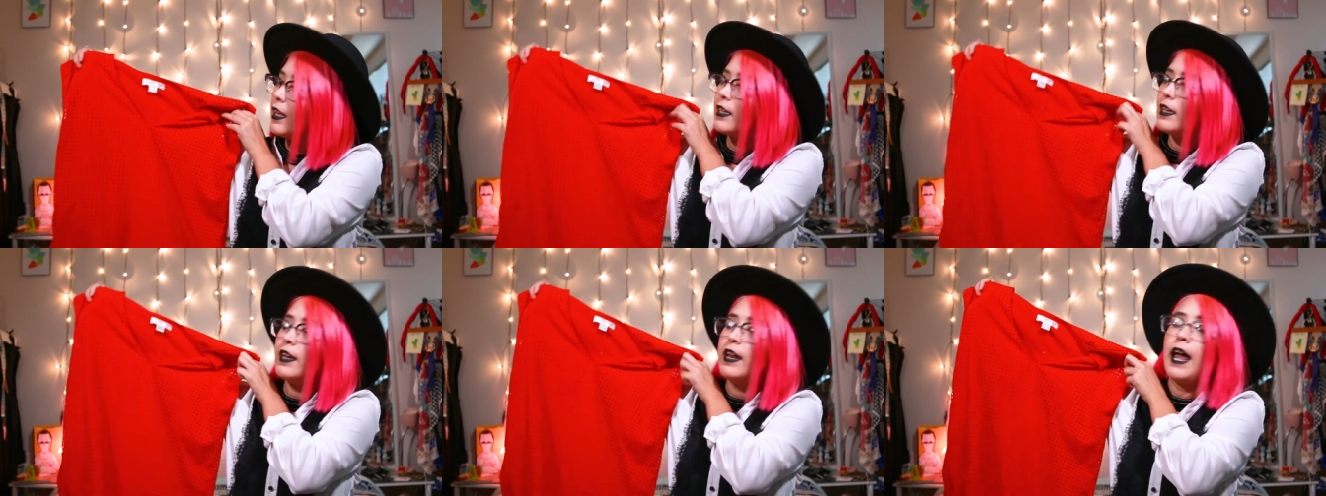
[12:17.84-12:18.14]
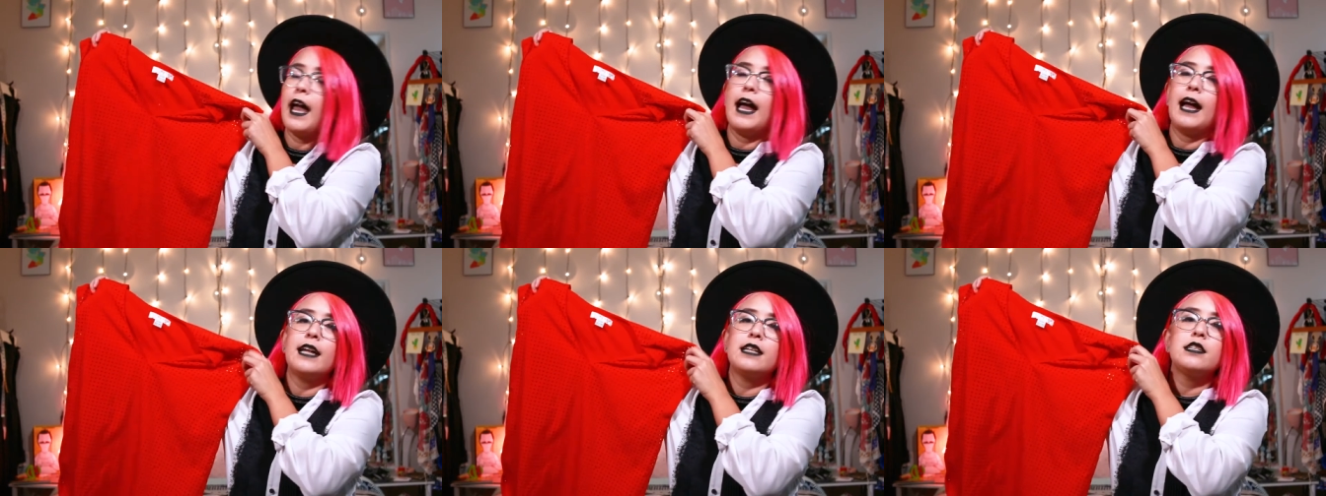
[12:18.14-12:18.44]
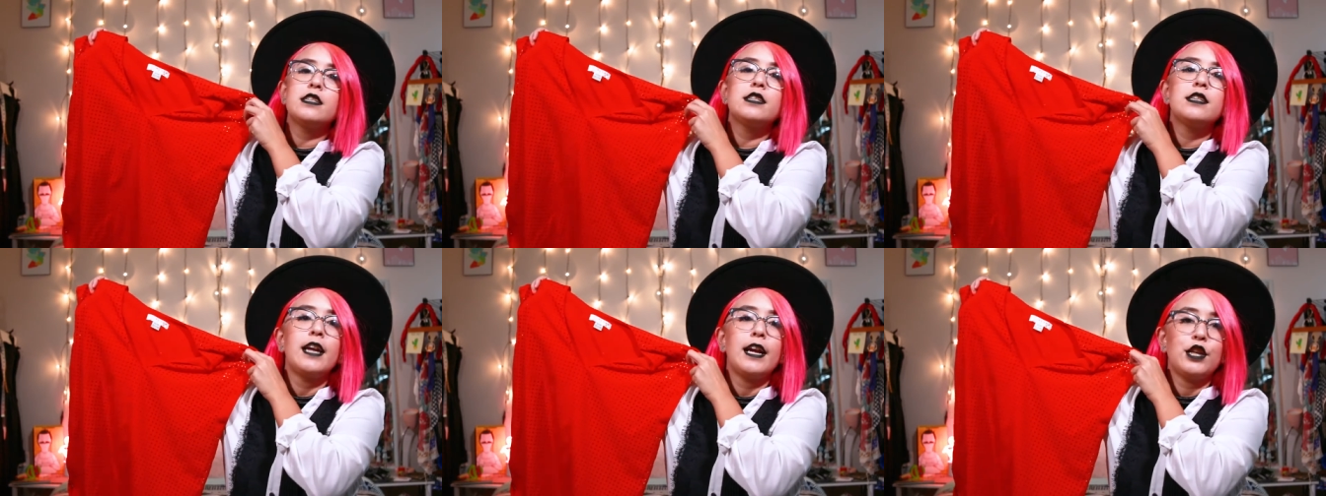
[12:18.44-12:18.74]
that it
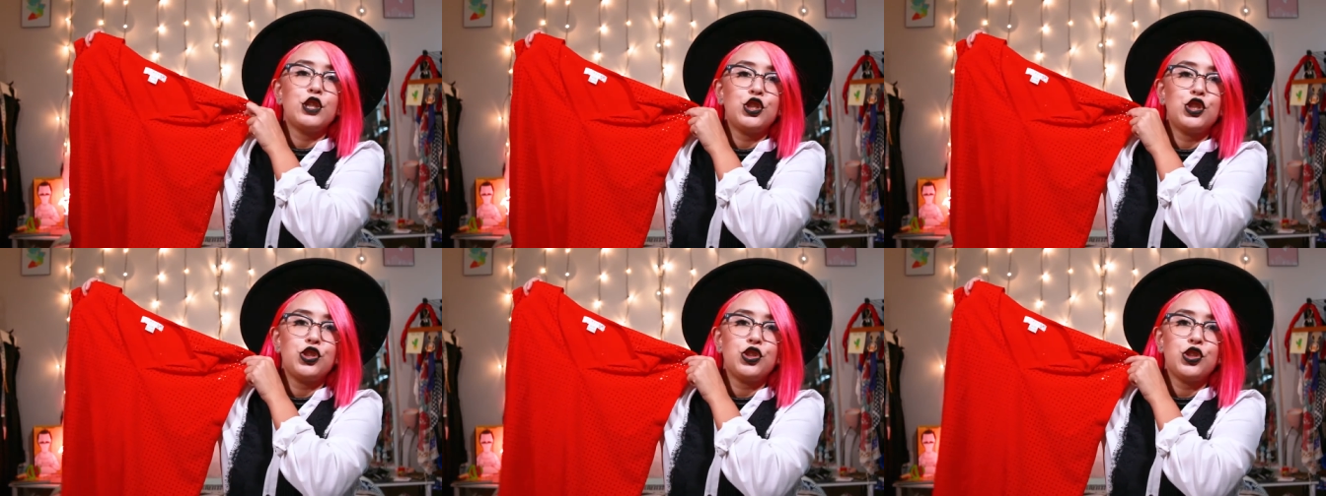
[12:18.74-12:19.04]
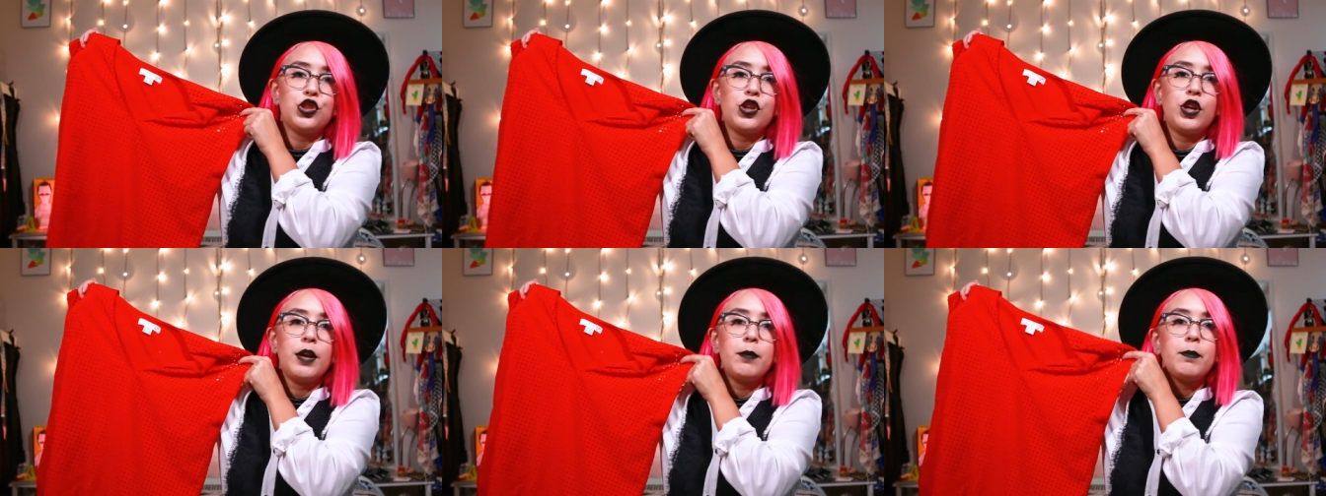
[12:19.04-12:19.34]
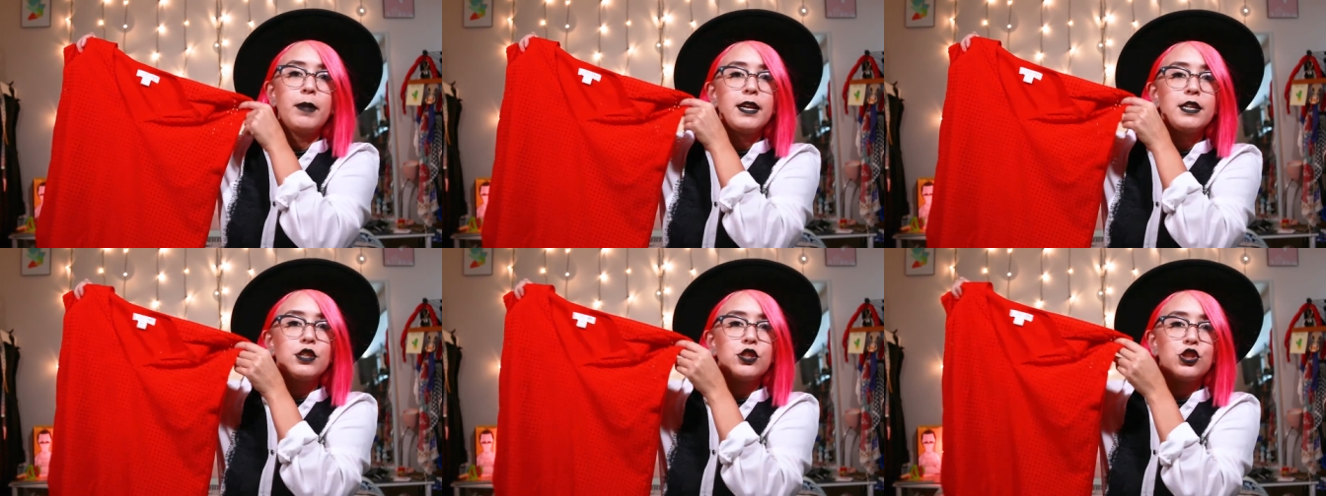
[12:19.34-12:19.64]
adds texture. It
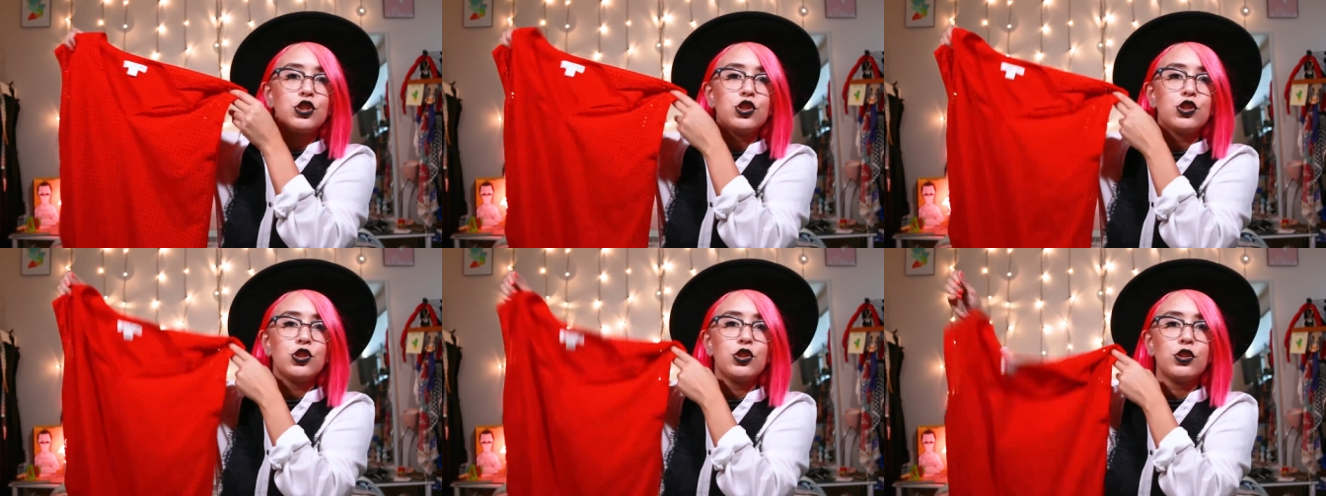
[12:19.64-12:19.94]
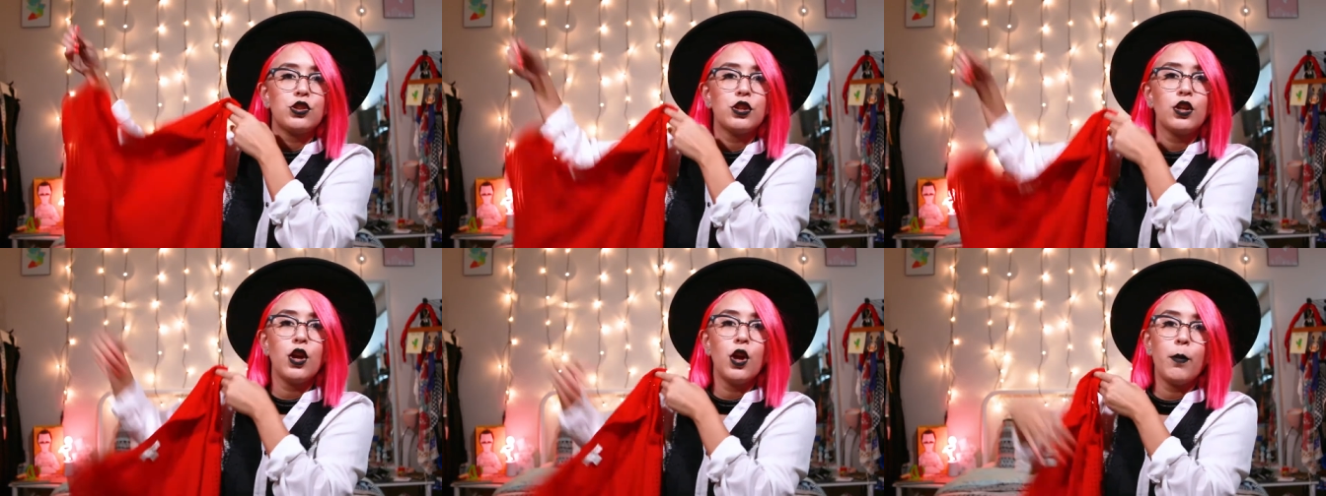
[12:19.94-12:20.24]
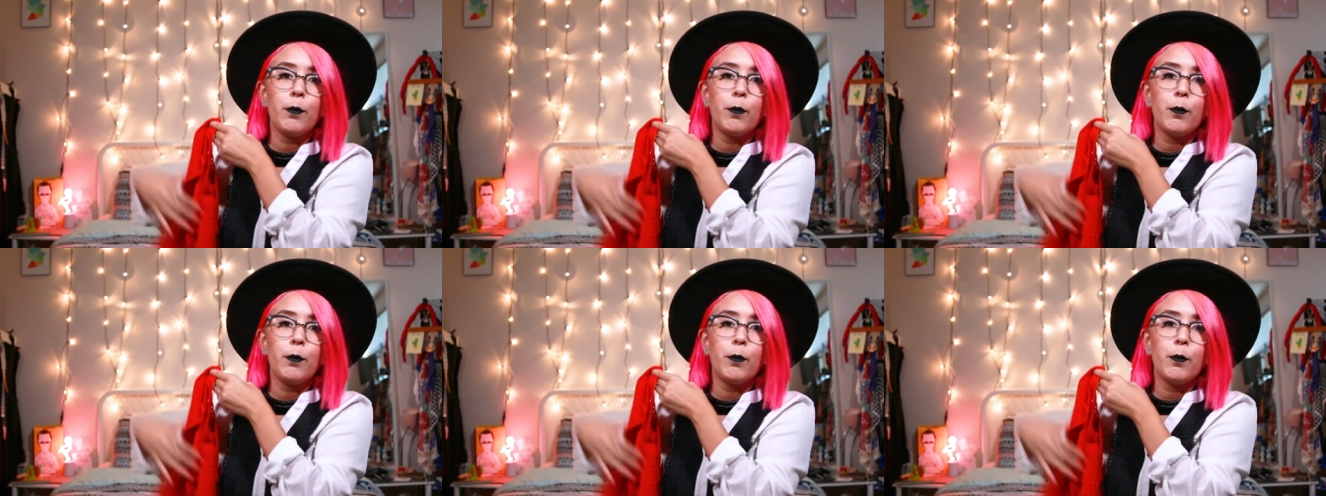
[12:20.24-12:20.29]
makes the shirt